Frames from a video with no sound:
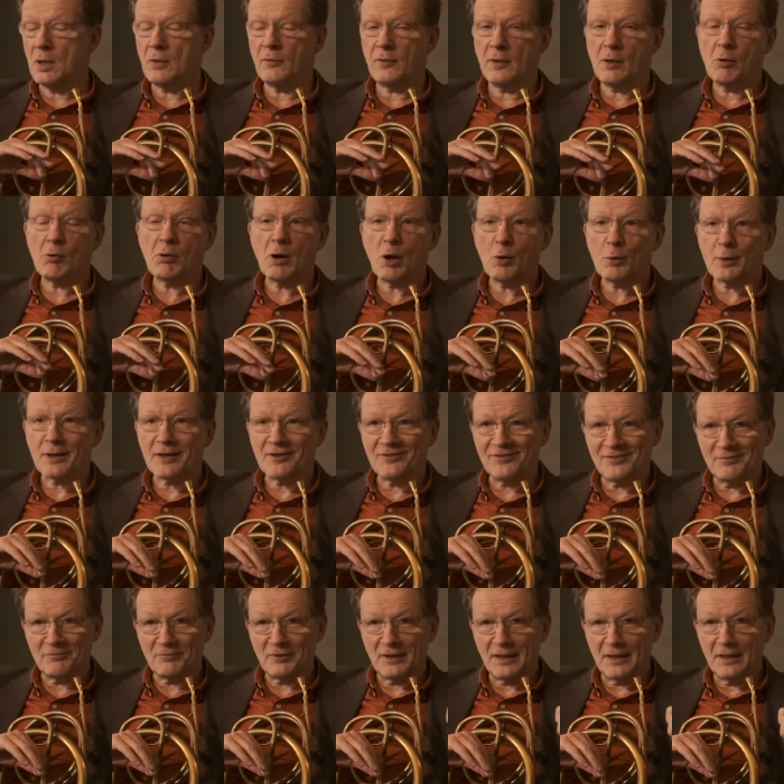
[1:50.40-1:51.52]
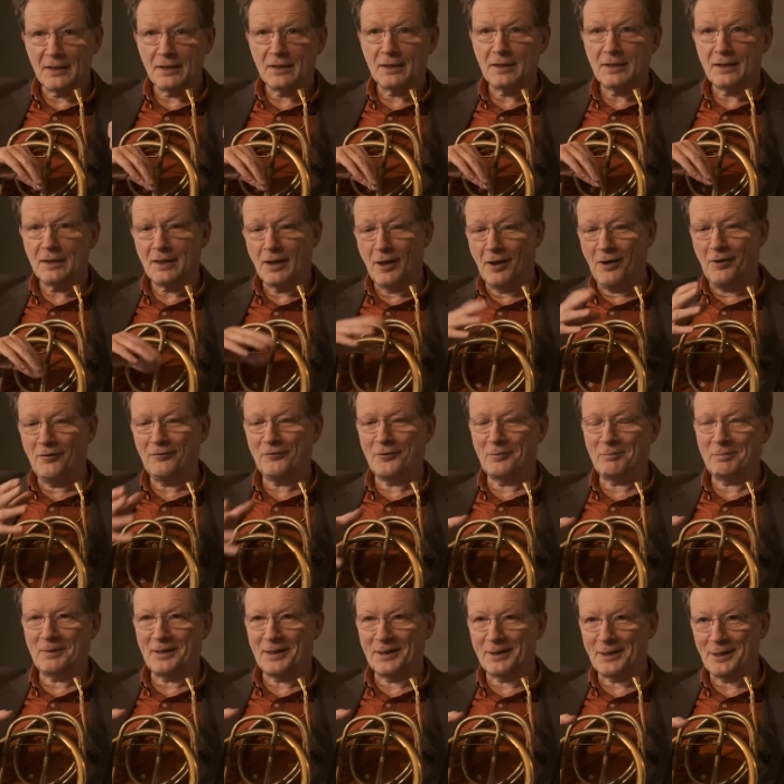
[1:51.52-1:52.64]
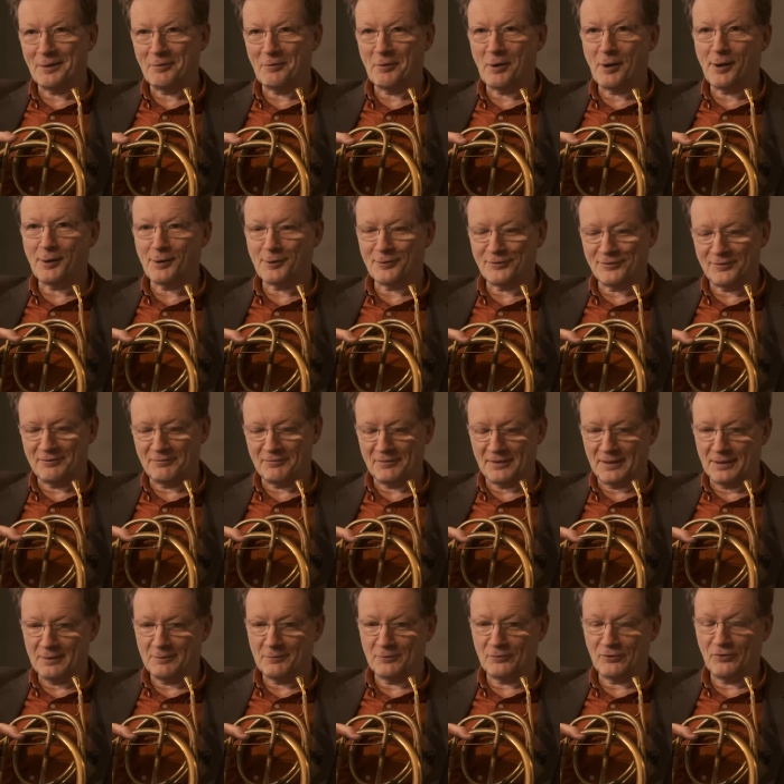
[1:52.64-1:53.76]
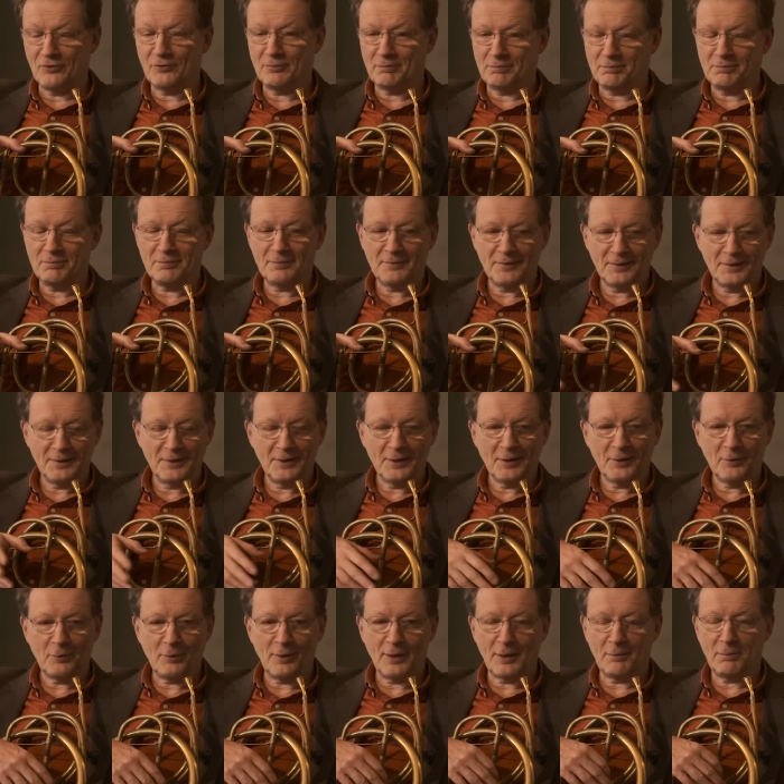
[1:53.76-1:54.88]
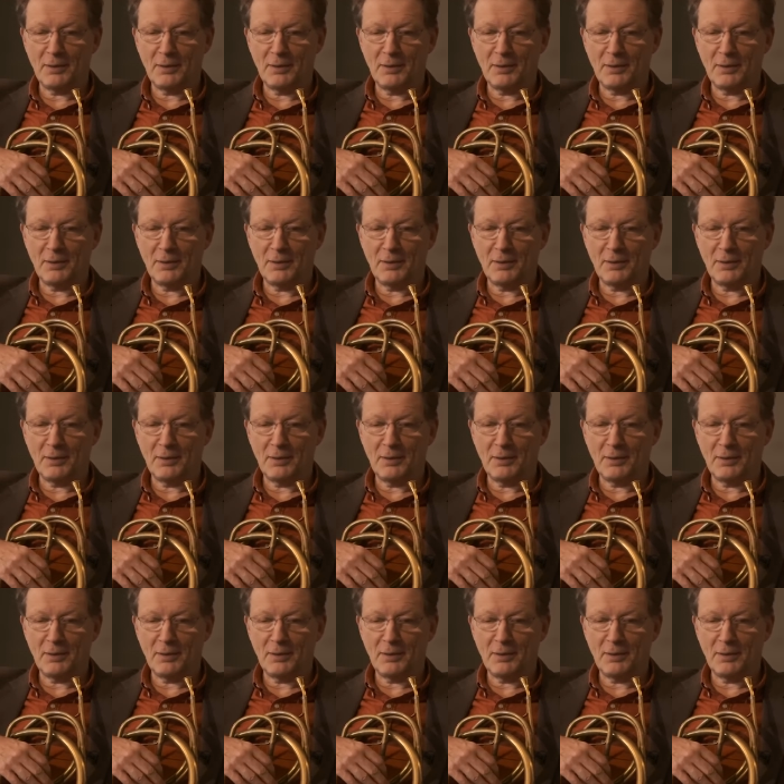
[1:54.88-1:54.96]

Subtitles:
Eroica Symphony. After playing the Eroica Symphony, which is quite a